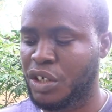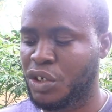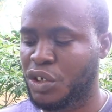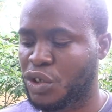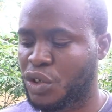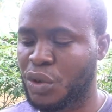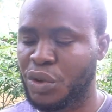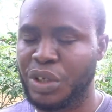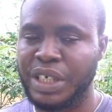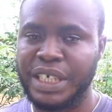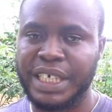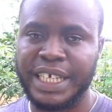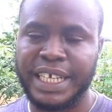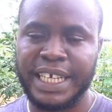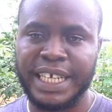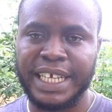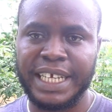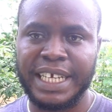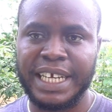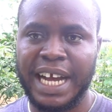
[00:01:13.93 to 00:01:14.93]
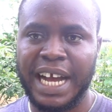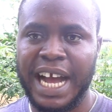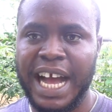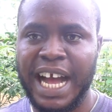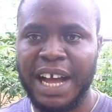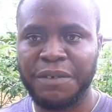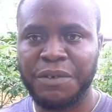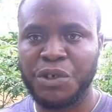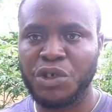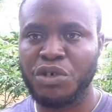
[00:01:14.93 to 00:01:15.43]
So, they
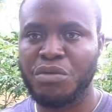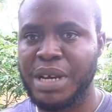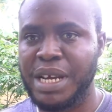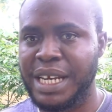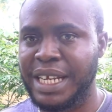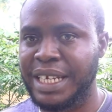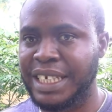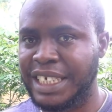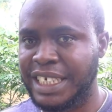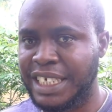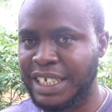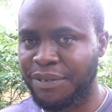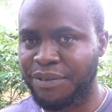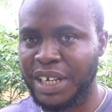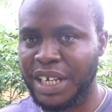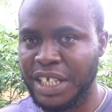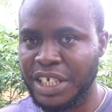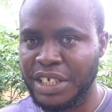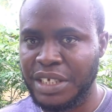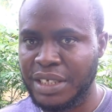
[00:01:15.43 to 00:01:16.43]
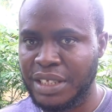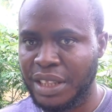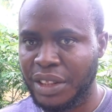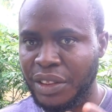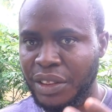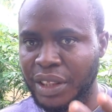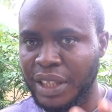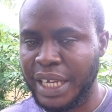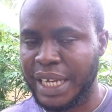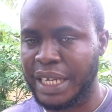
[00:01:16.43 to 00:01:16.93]
have so many different
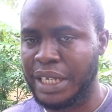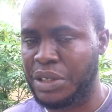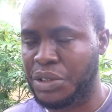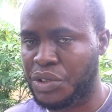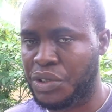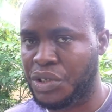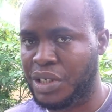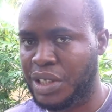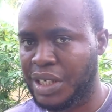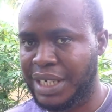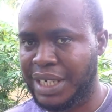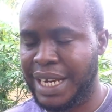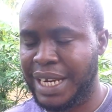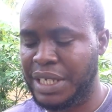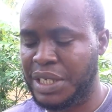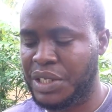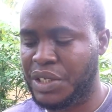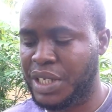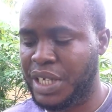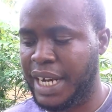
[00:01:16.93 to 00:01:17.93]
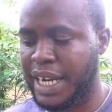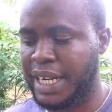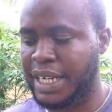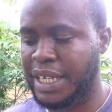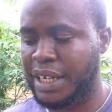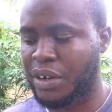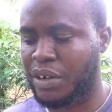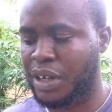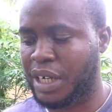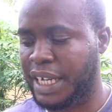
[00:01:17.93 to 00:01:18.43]
things that is
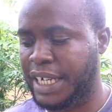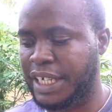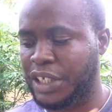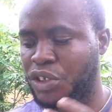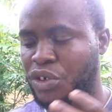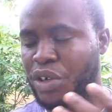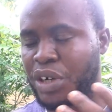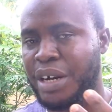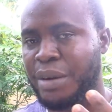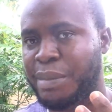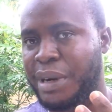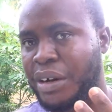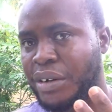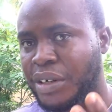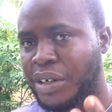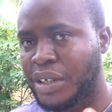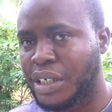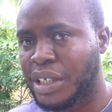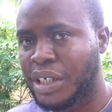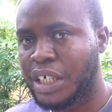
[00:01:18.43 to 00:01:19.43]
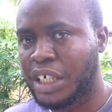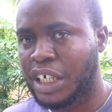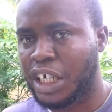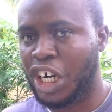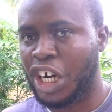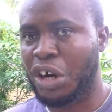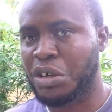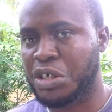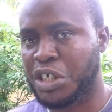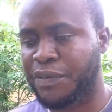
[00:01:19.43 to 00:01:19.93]
said, okay, they talk about
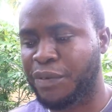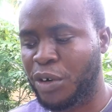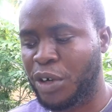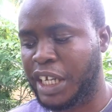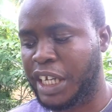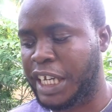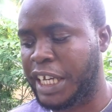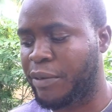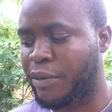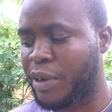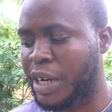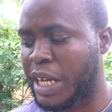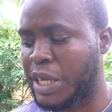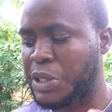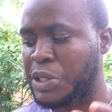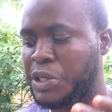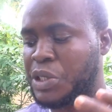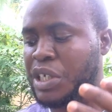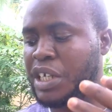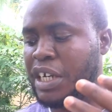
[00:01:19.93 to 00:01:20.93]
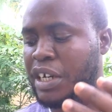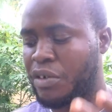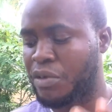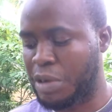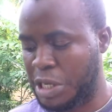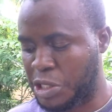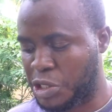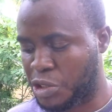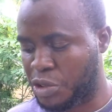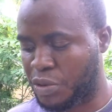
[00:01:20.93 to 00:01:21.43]
God's forgiveness,
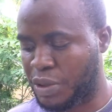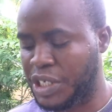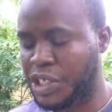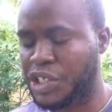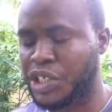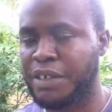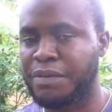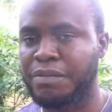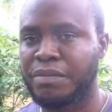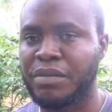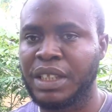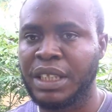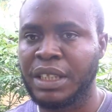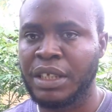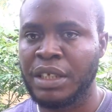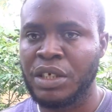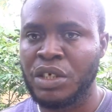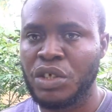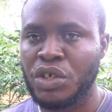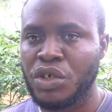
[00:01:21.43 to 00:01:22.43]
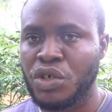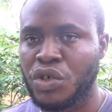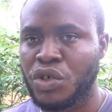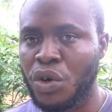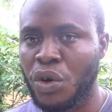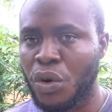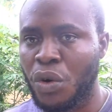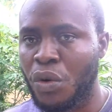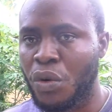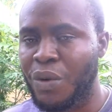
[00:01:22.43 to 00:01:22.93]
restoration.
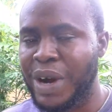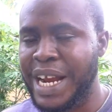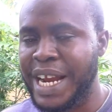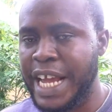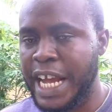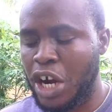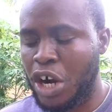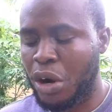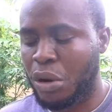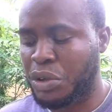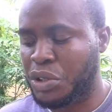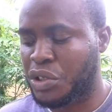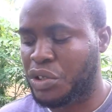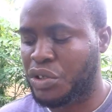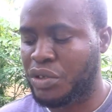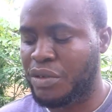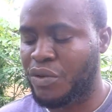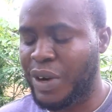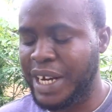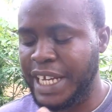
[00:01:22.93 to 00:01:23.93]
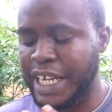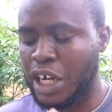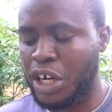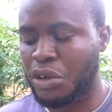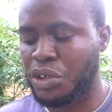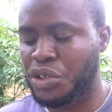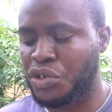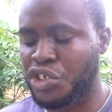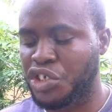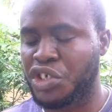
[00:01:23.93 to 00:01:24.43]
So when it got
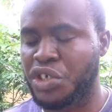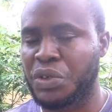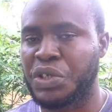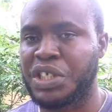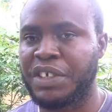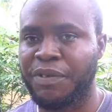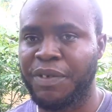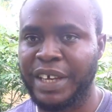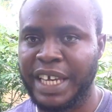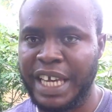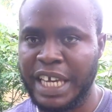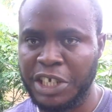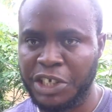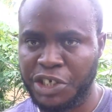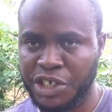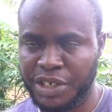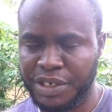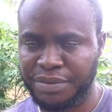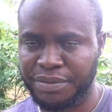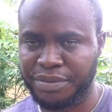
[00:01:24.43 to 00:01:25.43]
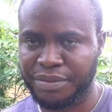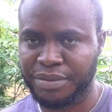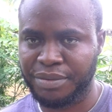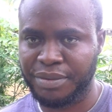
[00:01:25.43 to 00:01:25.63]
to justification,